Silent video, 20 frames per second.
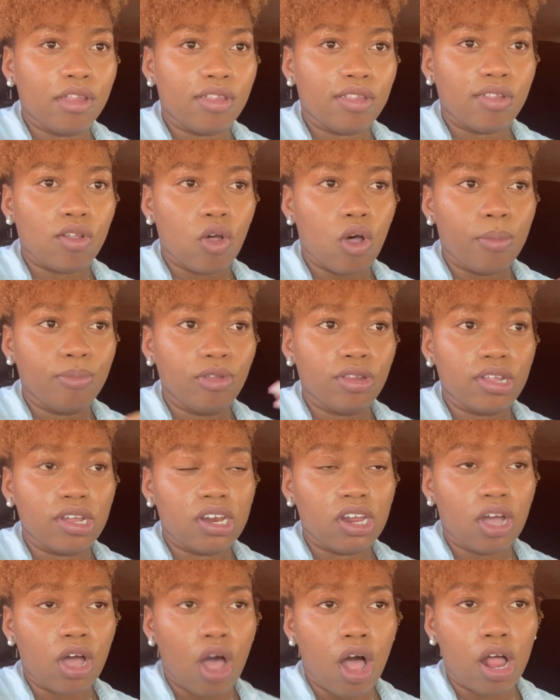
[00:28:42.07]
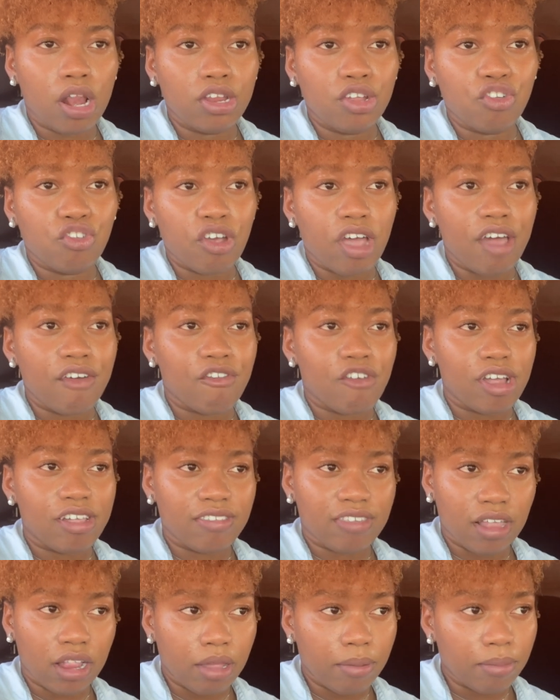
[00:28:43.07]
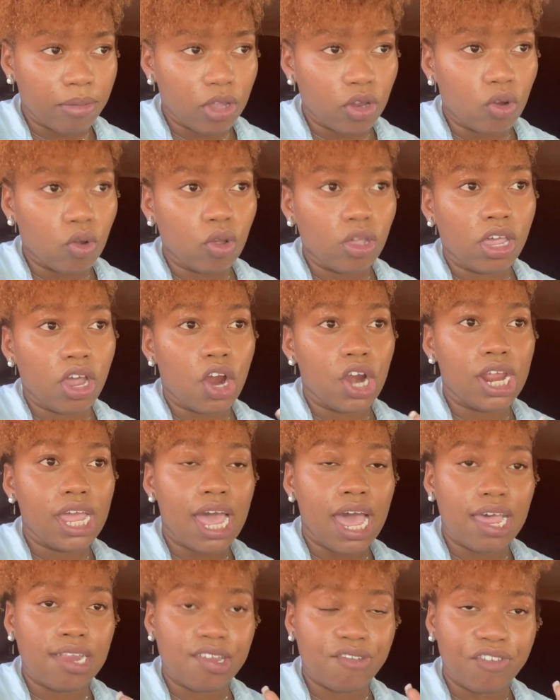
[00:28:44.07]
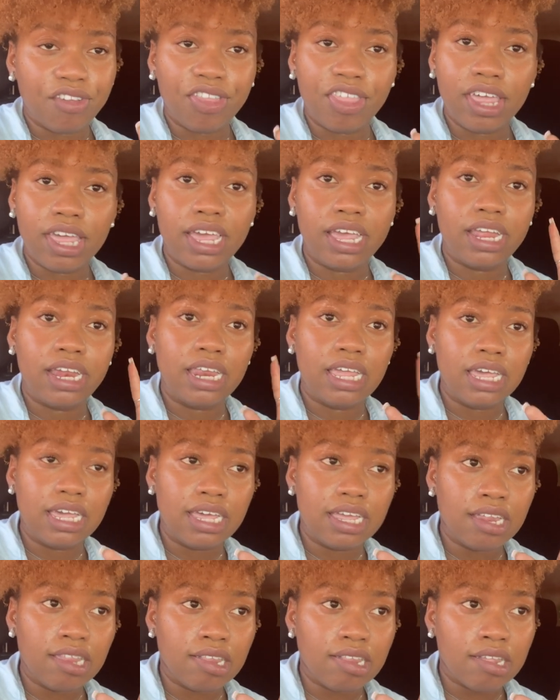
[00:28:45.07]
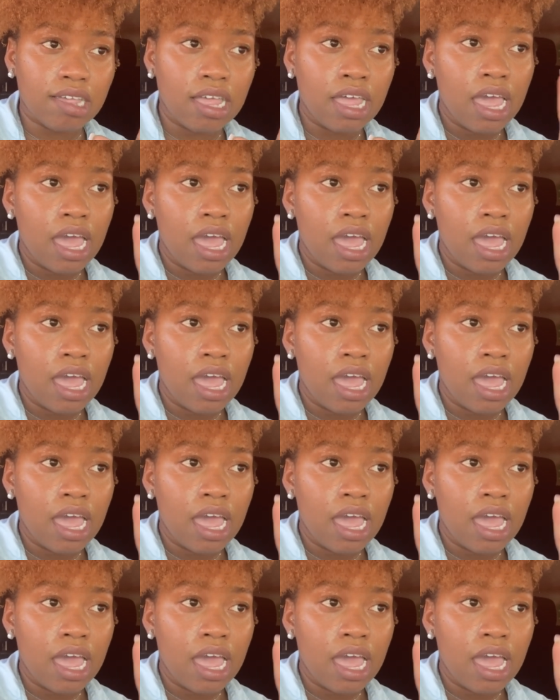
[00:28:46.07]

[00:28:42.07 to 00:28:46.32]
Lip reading: So I'm just gonna call the driver and tell him, you know, he already has everything he needs.